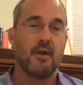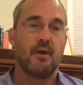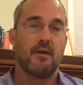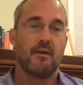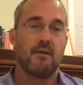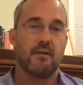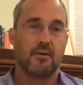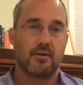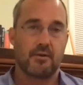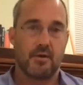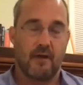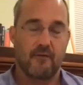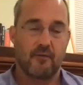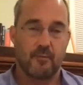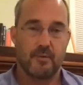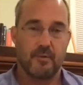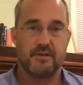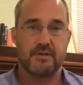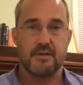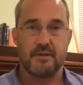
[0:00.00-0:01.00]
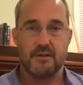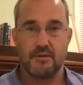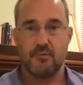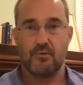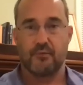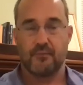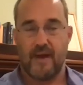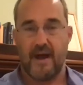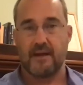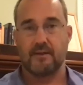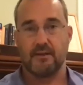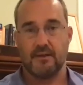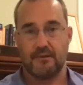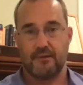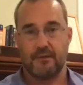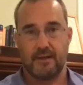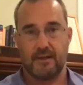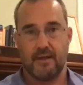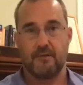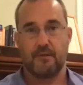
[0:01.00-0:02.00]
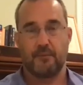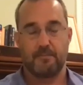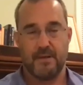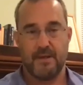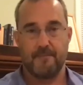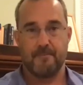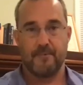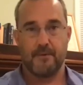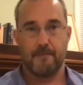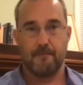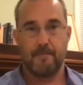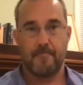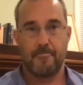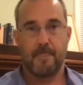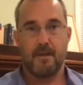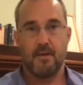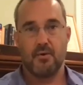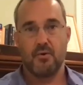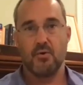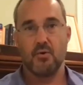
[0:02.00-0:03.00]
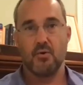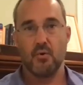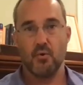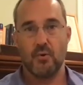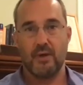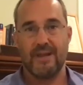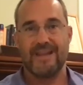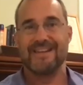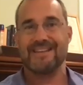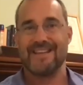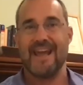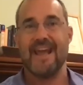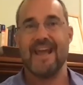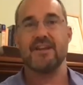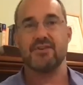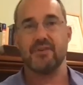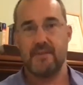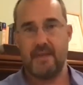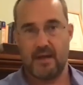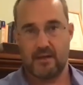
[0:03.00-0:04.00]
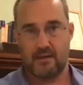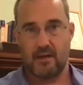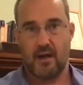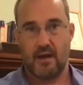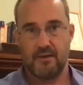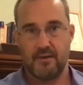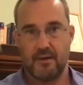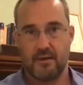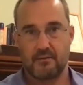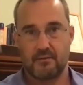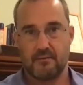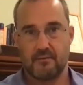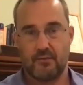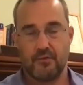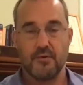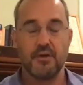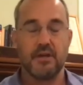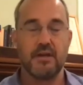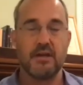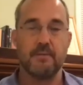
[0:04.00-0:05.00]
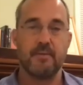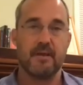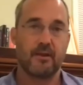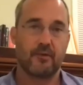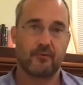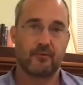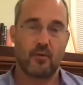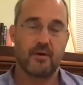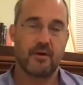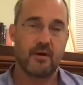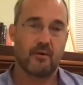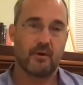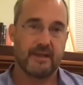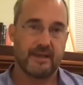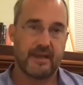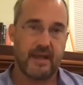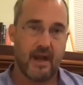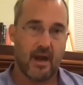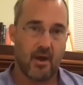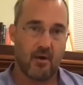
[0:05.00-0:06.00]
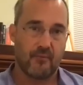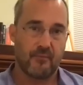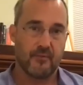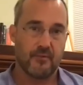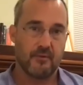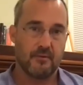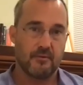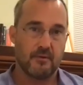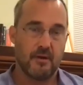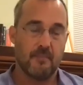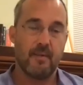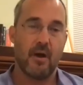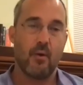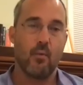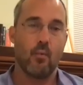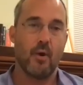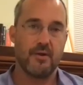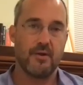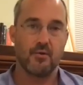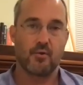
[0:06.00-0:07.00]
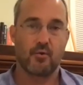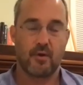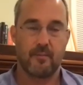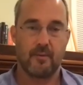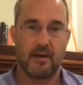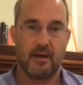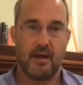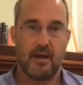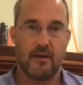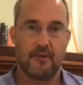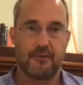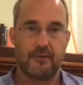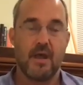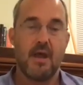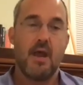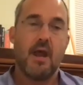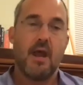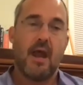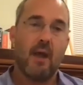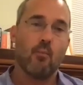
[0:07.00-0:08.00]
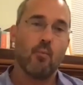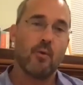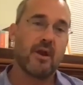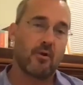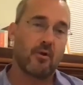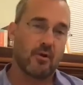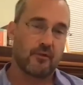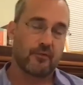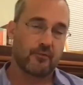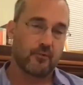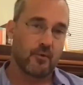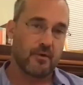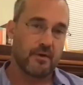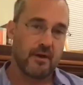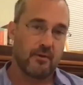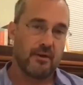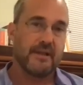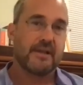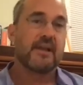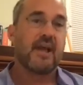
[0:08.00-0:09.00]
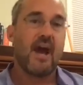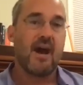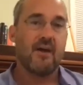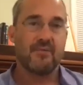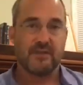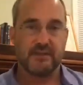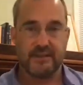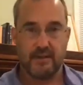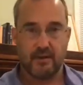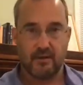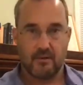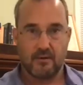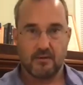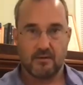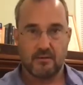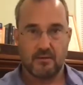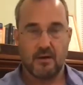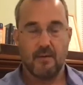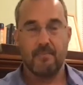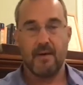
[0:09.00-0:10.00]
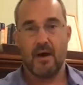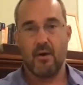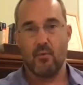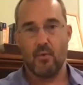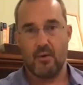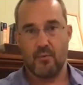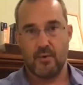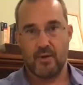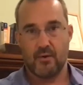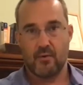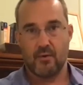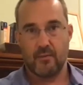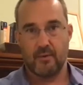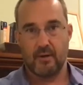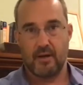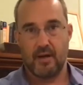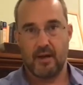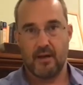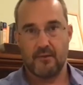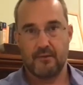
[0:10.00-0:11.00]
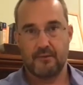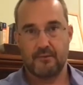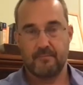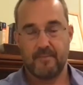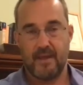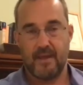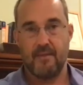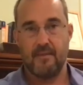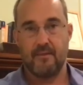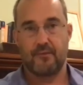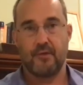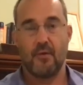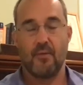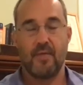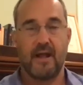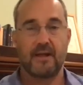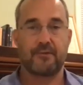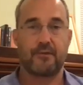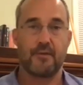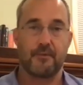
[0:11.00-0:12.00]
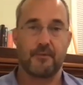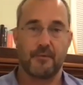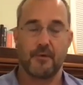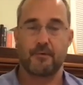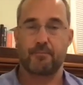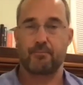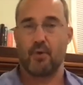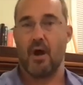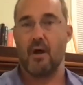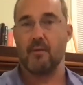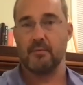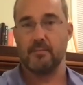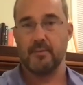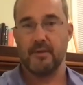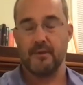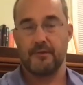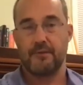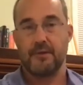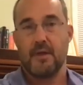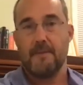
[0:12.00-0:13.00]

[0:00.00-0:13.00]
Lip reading: the government to use violence against people who engage in that conduct. So you need to be extraordinarily careful about what you criminalize. And we are extraordinarily cavalier about what we criminalize. And so that's the first problem, is